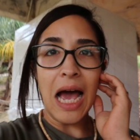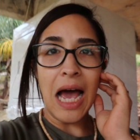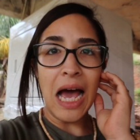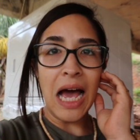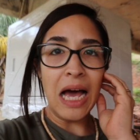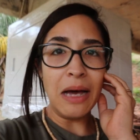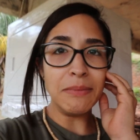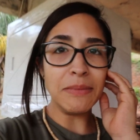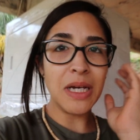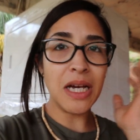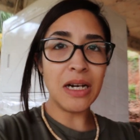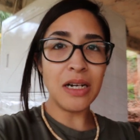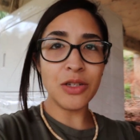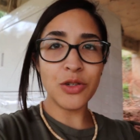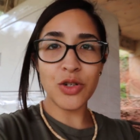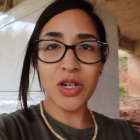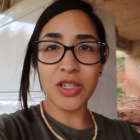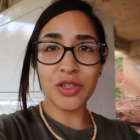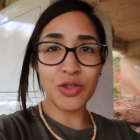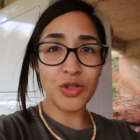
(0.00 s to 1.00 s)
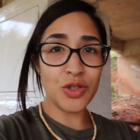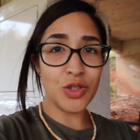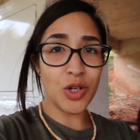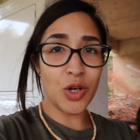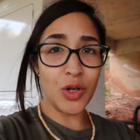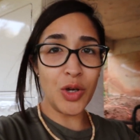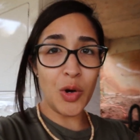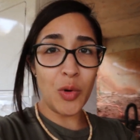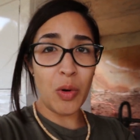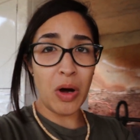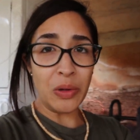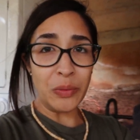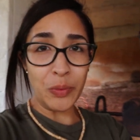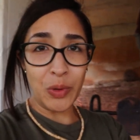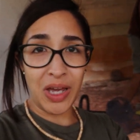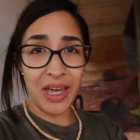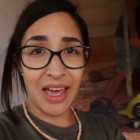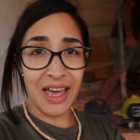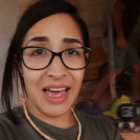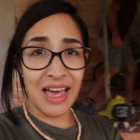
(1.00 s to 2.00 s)
I'm gonna try to show you what
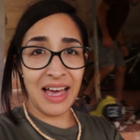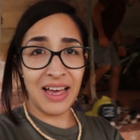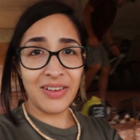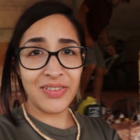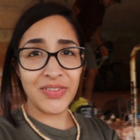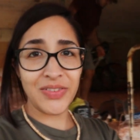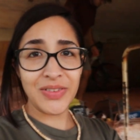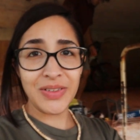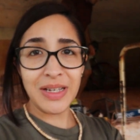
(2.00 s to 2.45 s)
we have,